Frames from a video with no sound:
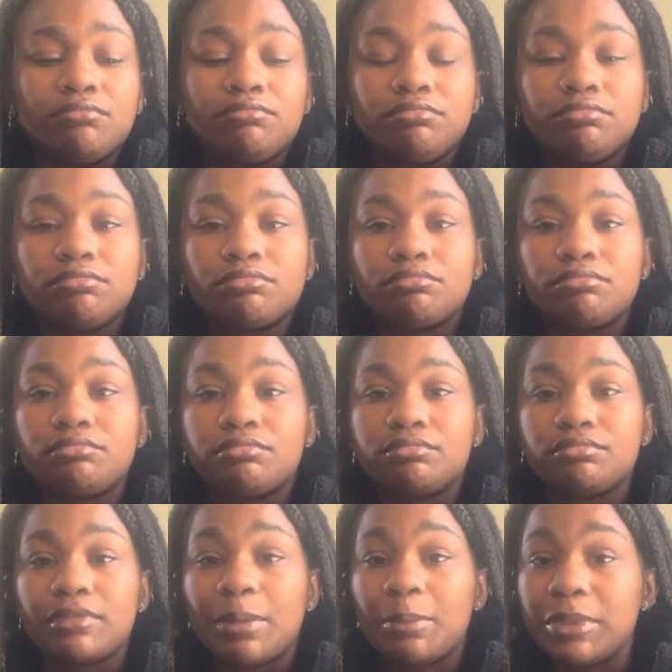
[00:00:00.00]

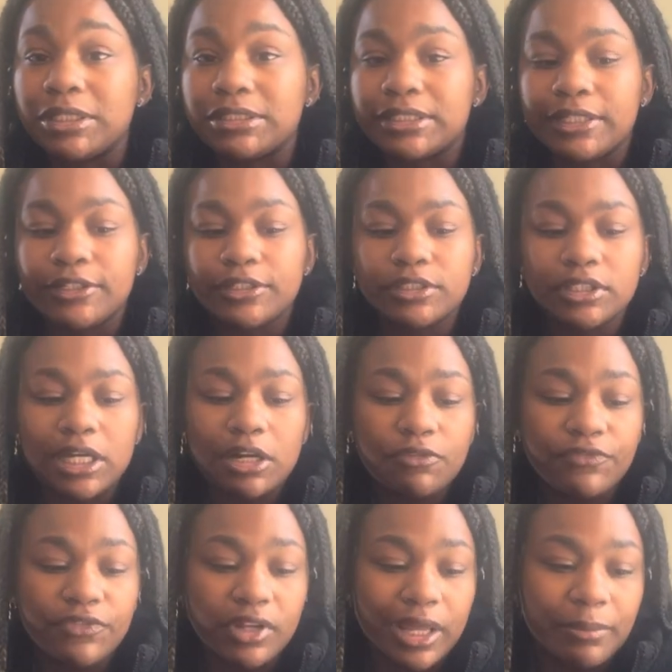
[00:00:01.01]
I'm a little scared too. I
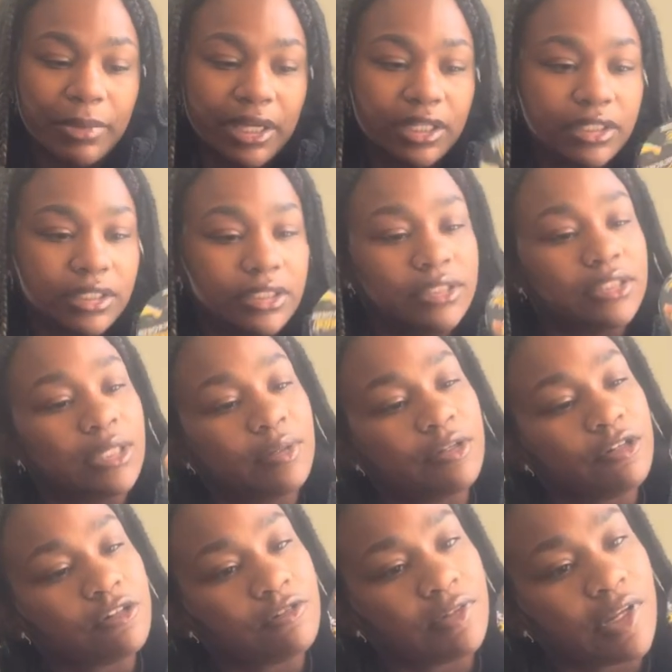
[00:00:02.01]
don't feel like making these. I
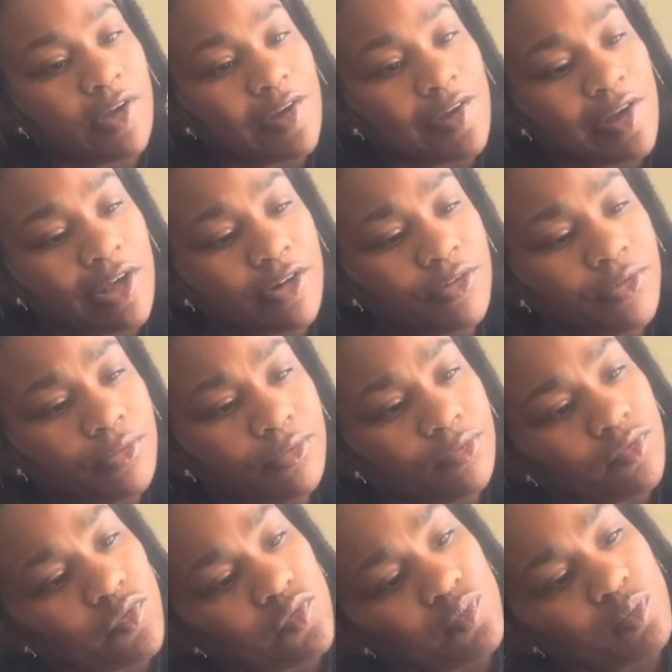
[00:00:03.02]
don't know why. How do you
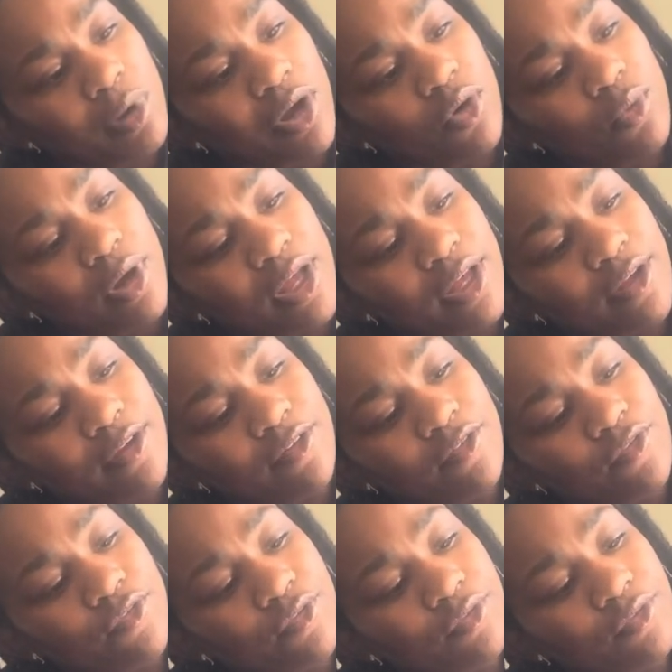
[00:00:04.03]
microwave?